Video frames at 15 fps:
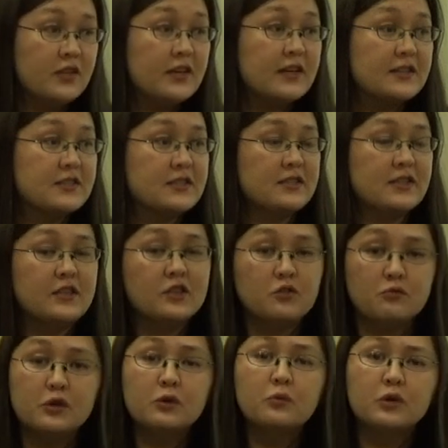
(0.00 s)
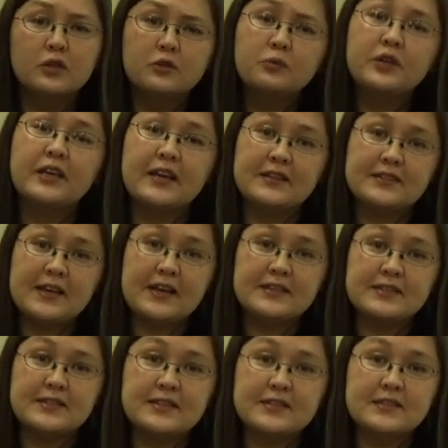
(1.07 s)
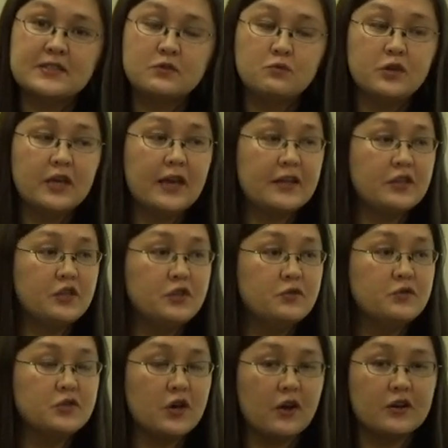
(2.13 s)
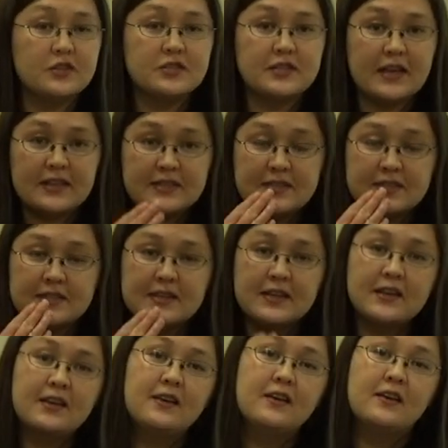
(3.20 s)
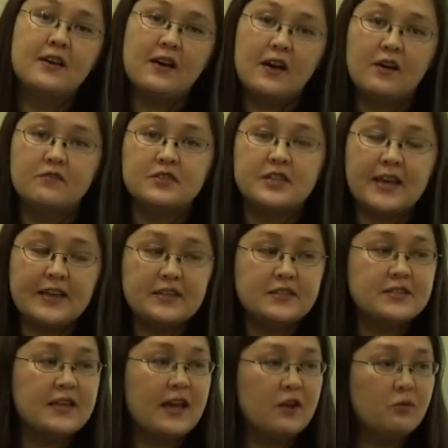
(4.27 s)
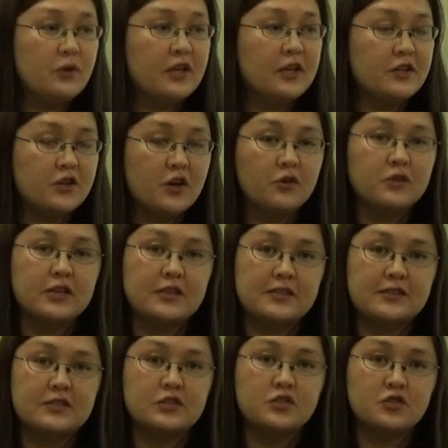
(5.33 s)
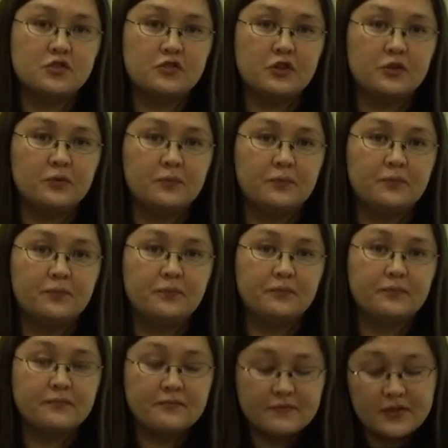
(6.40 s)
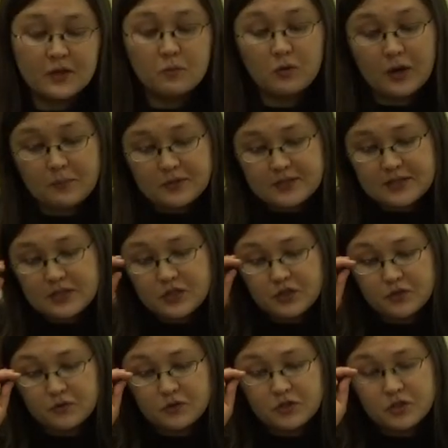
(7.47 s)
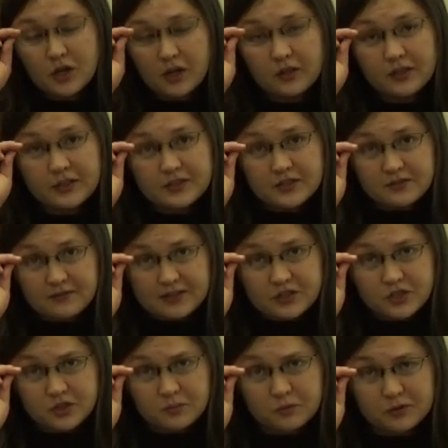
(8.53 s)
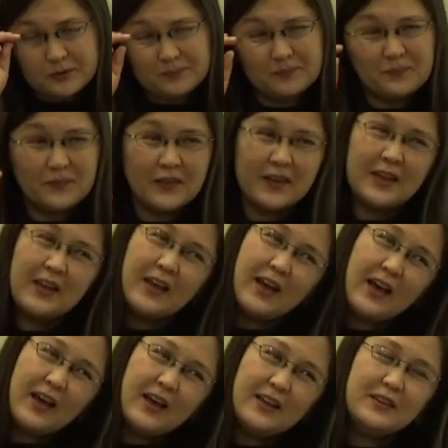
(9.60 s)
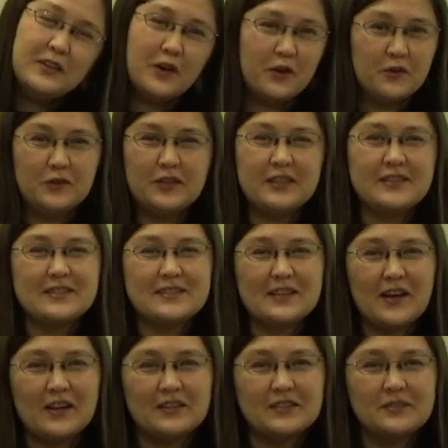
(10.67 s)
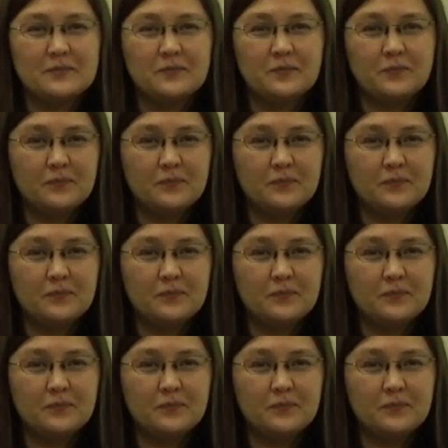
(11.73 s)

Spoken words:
Yes, in the real world we can test this. We can use our sense of taste and we can know that this is true. Premise 2. Chocolate is a vegetable. No, it's not.